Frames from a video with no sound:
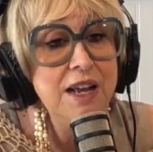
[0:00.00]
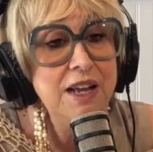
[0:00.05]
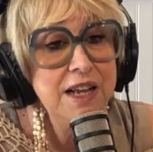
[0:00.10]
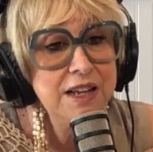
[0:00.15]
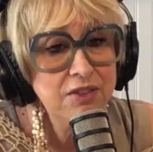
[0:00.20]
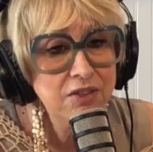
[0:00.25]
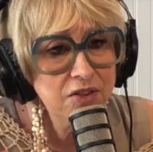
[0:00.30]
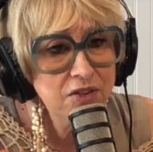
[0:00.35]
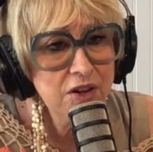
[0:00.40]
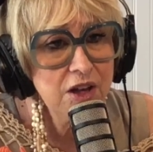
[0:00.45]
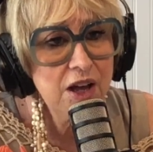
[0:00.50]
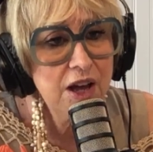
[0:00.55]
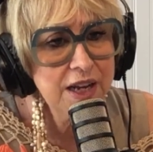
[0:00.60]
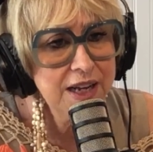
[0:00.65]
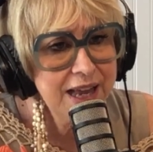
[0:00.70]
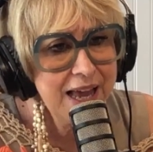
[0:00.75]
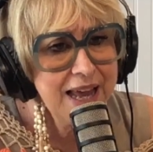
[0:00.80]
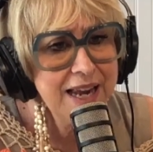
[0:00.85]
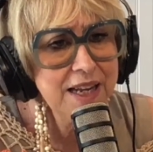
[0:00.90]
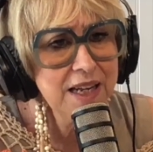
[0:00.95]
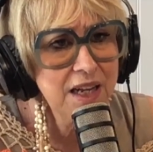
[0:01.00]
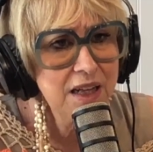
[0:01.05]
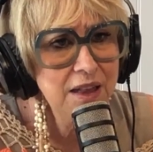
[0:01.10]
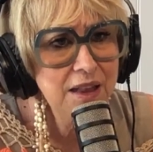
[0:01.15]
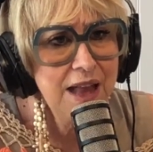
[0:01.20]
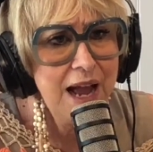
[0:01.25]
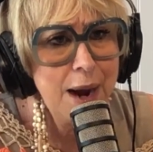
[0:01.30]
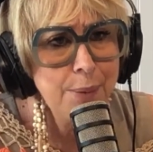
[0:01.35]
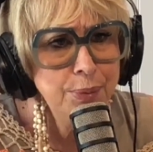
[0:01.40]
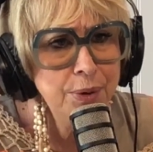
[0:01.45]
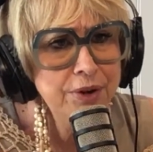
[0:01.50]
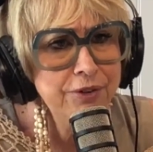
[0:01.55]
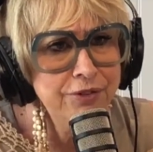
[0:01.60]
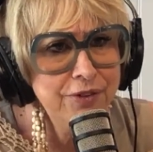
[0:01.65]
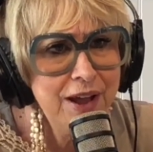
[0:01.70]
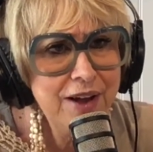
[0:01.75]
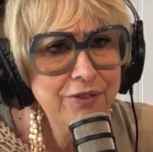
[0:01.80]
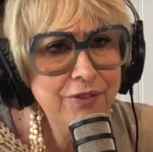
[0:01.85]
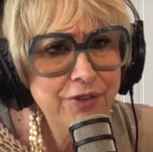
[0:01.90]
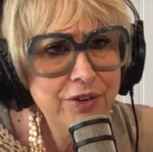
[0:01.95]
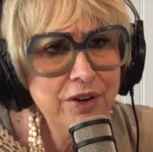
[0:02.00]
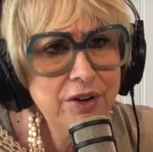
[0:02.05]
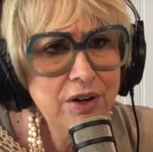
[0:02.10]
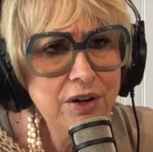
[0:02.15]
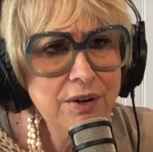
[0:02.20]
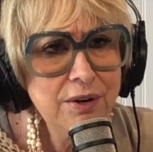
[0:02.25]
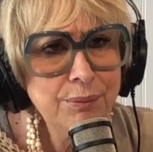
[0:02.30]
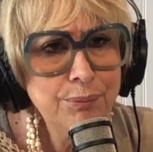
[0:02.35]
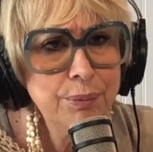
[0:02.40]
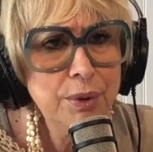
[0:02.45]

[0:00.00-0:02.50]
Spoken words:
It's, again, a collaborative effort